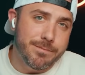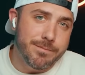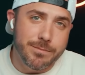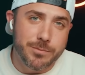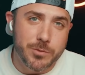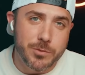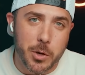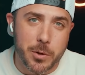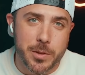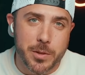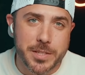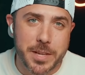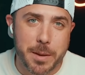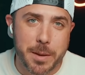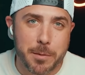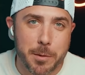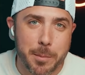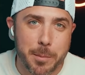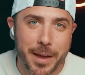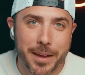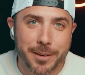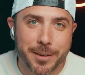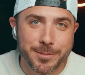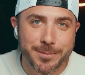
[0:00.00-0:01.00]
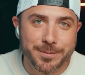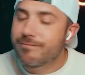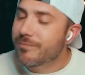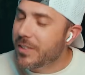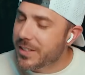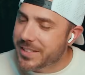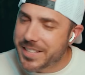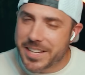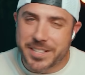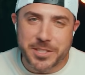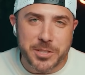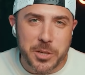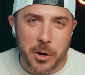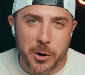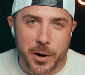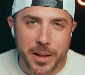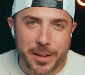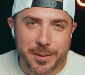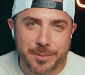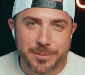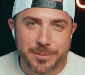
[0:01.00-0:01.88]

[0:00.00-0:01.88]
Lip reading: It's all the same to me. Let's get started.